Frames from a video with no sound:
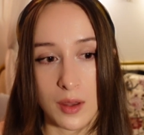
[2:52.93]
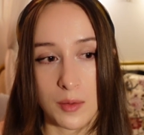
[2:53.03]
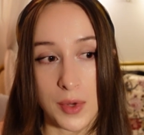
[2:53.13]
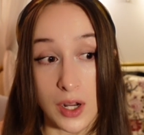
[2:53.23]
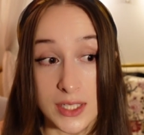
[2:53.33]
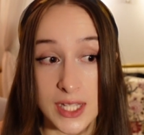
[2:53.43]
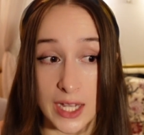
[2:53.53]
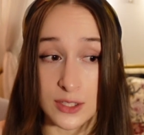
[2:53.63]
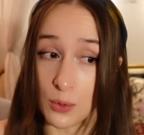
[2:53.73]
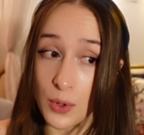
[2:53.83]
But honestly, I
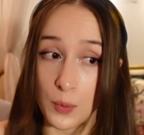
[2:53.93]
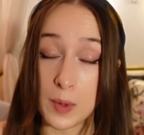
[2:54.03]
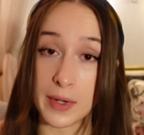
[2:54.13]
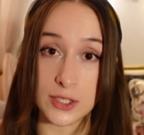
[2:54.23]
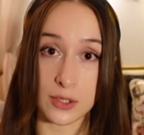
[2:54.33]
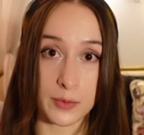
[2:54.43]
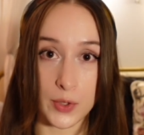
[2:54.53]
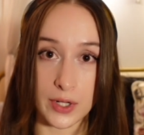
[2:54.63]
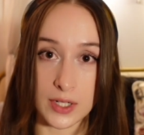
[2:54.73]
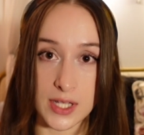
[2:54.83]
don't know what my dream
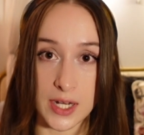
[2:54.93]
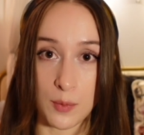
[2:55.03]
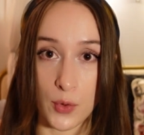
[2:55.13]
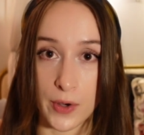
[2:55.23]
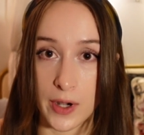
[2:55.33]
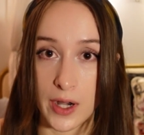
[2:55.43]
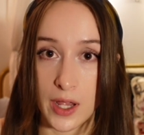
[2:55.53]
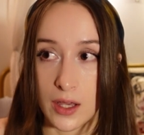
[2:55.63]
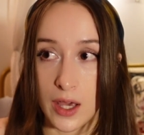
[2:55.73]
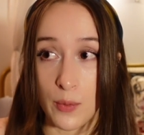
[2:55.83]
career is anymore.
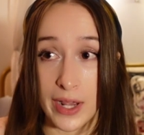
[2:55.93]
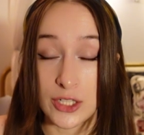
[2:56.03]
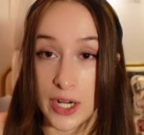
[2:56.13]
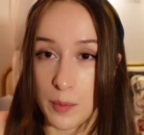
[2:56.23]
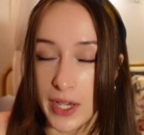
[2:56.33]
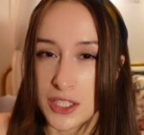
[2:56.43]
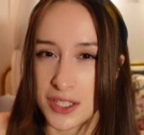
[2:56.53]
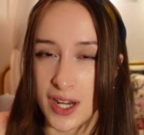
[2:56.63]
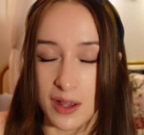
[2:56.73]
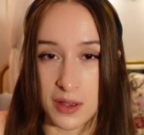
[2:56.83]
And when I try to picture
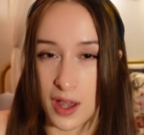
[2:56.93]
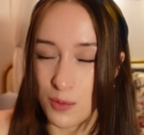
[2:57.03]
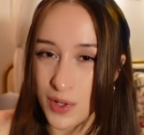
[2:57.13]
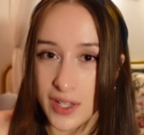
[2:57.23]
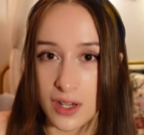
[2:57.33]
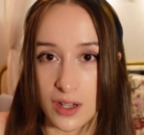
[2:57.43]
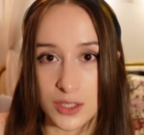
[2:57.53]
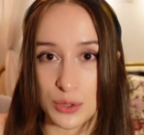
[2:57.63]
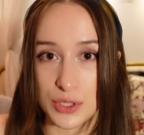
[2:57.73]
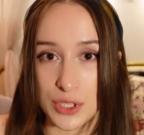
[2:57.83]
it, I'm really not
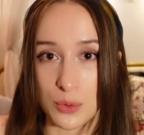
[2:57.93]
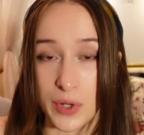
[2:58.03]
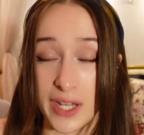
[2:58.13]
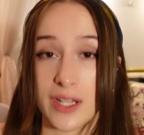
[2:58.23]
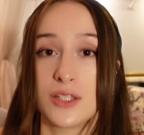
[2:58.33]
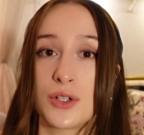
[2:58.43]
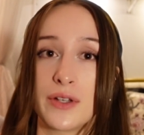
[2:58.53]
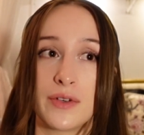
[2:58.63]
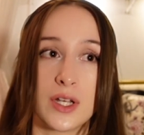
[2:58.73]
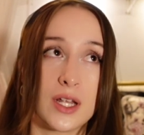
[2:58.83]
too sure what it is, or
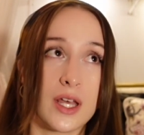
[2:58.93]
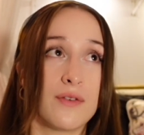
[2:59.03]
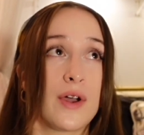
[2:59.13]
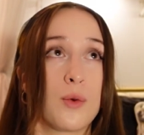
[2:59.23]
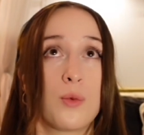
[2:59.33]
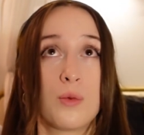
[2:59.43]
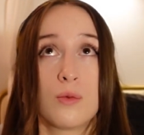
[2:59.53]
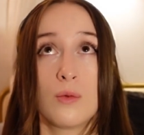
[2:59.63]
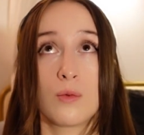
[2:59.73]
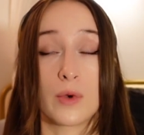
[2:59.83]
even if I
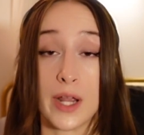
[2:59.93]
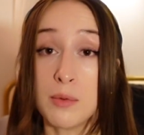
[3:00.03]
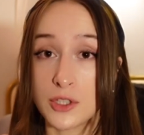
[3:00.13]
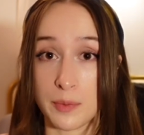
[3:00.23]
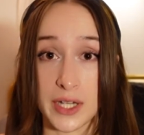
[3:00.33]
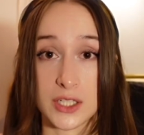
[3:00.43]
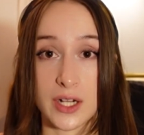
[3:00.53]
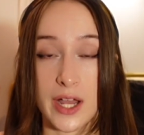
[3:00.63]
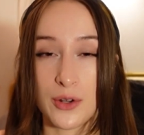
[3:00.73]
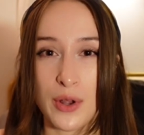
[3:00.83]
were able to picture
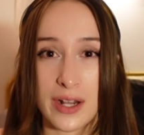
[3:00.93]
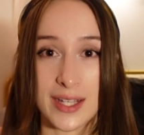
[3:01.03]
it, I don't know how to